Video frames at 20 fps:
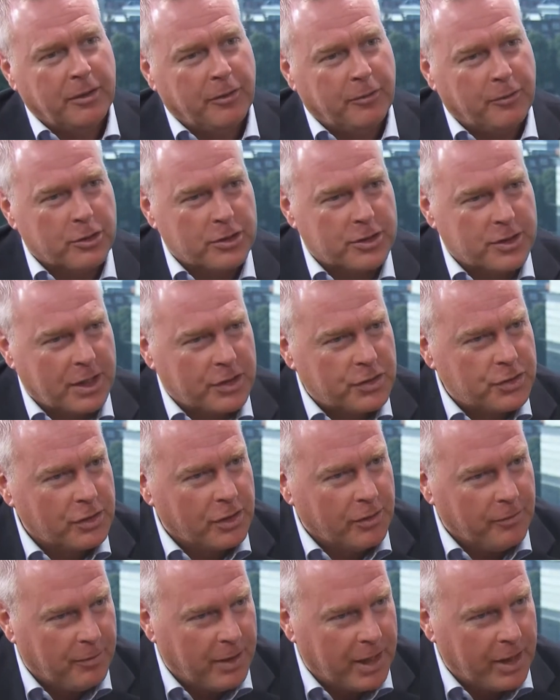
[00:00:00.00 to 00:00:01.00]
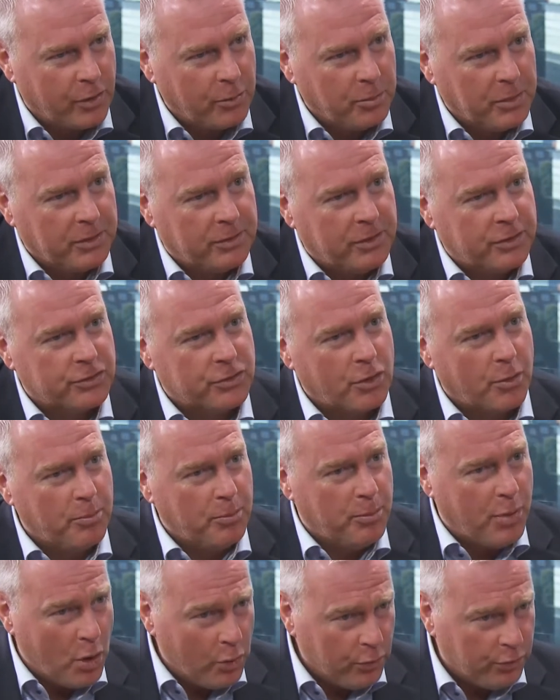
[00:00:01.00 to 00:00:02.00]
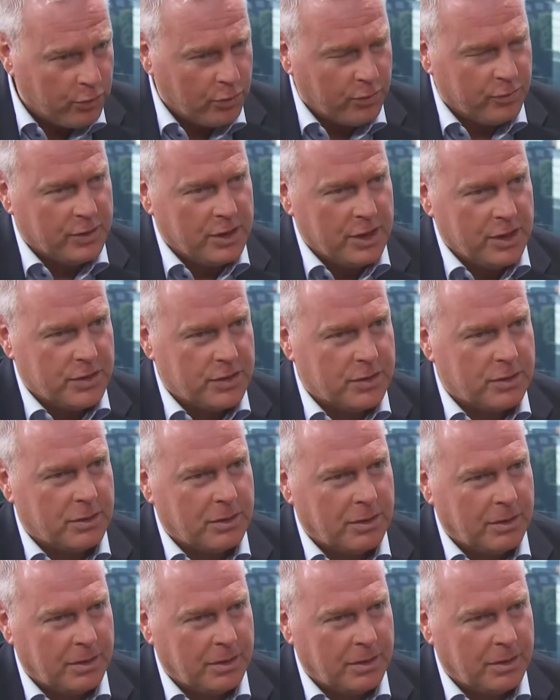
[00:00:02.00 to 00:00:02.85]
for such an environment so both of these